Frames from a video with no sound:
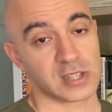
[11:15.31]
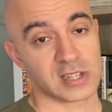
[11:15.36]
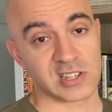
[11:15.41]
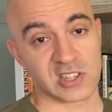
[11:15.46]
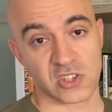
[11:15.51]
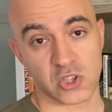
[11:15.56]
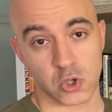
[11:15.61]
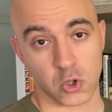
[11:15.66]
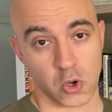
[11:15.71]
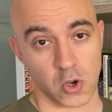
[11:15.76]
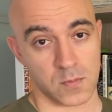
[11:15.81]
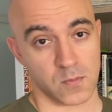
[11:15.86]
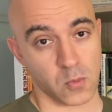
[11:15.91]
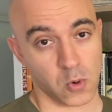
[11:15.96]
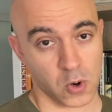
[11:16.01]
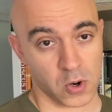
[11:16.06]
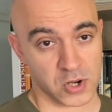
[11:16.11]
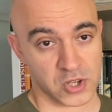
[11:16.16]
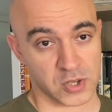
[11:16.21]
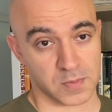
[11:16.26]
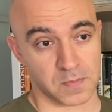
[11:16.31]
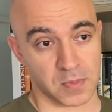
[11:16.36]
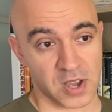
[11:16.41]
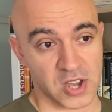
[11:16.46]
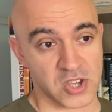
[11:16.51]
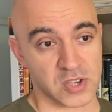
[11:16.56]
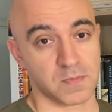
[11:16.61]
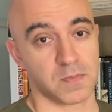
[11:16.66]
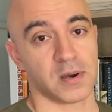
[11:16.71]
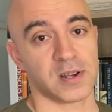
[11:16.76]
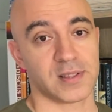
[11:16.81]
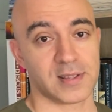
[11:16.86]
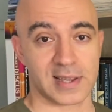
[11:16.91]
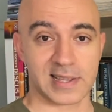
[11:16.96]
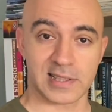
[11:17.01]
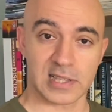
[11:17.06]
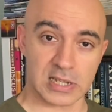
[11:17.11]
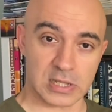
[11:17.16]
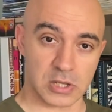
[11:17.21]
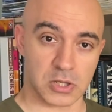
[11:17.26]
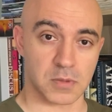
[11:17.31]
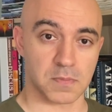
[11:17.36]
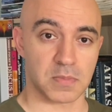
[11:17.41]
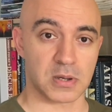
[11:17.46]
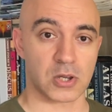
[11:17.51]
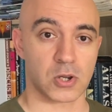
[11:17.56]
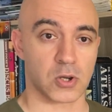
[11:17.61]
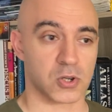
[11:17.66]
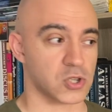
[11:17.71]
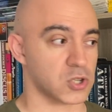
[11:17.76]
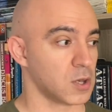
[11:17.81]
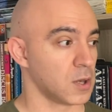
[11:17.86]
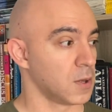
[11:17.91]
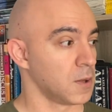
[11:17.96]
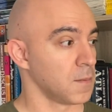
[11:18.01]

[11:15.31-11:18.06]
enjoy more space, but they didn't, because